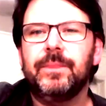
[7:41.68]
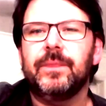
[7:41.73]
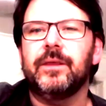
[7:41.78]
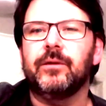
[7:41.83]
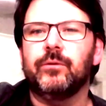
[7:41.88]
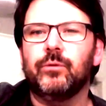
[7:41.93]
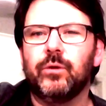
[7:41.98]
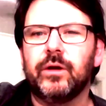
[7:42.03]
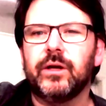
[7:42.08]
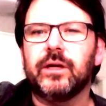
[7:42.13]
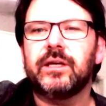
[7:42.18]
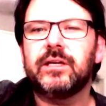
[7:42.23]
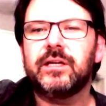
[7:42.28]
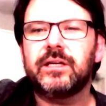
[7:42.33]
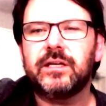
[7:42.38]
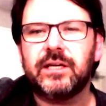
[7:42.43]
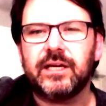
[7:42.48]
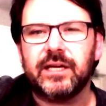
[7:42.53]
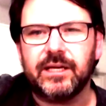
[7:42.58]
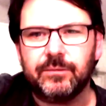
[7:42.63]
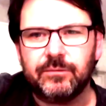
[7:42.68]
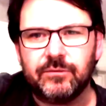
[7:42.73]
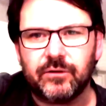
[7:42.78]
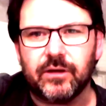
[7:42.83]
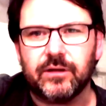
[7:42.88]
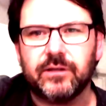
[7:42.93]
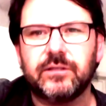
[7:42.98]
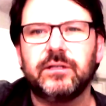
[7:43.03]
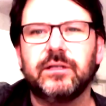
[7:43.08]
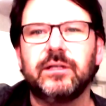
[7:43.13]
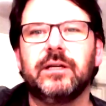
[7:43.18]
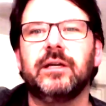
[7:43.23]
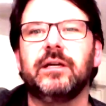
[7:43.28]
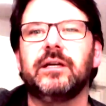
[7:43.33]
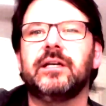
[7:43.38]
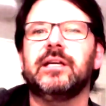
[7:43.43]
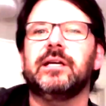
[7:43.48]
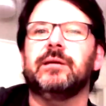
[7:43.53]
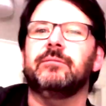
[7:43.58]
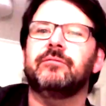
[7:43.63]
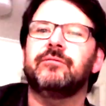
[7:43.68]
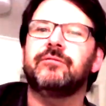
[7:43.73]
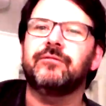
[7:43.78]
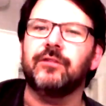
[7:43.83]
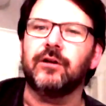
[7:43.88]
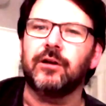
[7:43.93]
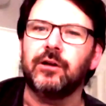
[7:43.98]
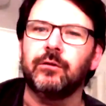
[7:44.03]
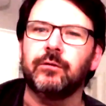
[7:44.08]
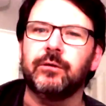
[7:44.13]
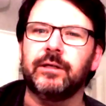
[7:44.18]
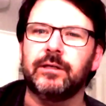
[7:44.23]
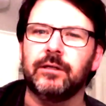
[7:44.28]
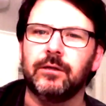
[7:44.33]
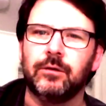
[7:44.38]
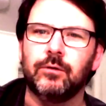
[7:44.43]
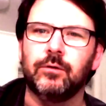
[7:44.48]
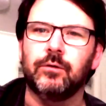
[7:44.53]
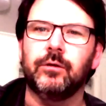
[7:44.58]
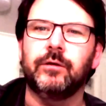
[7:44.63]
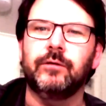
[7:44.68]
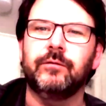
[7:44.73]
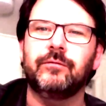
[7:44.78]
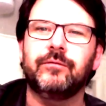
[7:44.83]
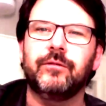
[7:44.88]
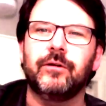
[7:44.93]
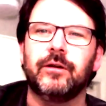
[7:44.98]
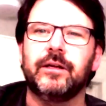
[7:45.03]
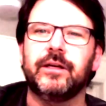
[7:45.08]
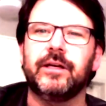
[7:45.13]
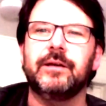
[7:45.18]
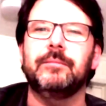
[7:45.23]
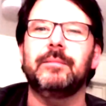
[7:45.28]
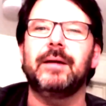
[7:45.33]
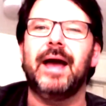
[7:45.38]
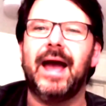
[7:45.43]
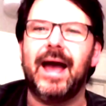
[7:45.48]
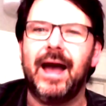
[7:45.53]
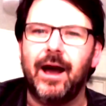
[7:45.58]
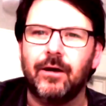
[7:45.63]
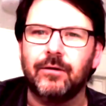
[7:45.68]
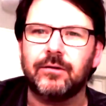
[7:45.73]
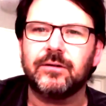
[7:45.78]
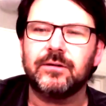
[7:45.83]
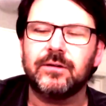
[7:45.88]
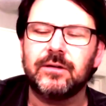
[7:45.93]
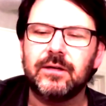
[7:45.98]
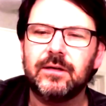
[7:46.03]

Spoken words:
You want to keep trusting and keep following the Lord and follow Him out